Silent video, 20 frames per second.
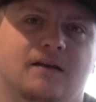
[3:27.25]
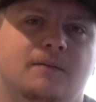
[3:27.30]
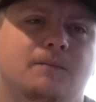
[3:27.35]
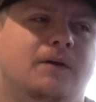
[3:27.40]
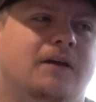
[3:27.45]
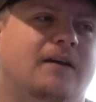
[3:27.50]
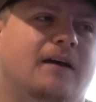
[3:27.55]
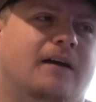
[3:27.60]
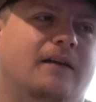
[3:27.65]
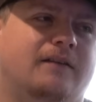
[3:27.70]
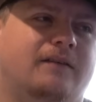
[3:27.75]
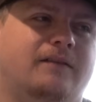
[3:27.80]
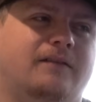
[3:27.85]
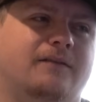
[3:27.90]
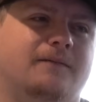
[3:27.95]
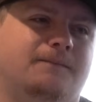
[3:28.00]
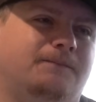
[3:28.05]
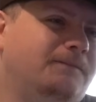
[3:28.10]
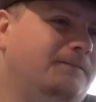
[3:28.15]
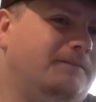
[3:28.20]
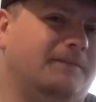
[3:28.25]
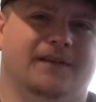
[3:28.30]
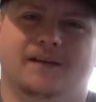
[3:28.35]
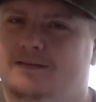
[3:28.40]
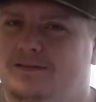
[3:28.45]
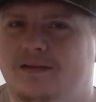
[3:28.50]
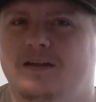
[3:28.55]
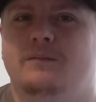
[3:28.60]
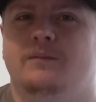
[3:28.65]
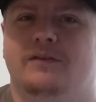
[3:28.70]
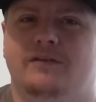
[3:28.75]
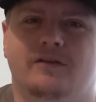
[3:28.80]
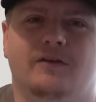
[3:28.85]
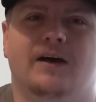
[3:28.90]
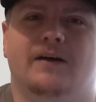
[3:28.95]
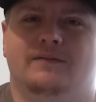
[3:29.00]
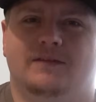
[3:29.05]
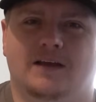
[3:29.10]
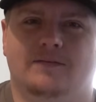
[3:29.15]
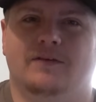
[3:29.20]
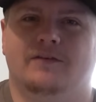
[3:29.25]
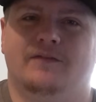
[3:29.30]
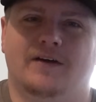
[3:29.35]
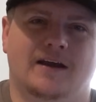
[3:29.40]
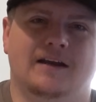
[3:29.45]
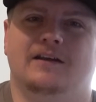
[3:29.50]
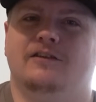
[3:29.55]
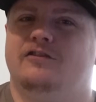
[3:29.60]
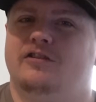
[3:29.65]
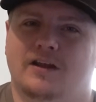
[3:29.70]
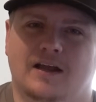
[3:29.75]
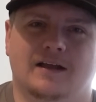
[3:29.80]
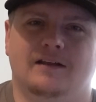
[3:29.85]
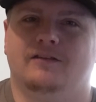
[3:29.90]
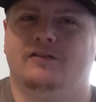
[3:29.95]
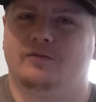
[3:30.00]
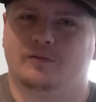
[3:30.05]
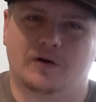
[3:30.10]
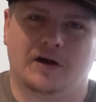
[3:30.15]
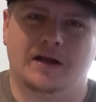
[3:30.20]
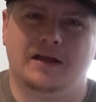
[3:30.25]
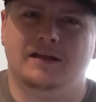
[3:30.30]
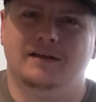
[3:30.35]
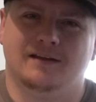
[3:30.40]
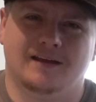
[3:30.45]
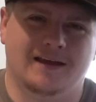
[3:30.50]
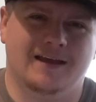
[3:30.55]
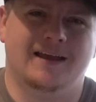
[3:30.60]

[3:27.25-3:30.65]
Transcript: Because teams still have to have a fighting chance, right?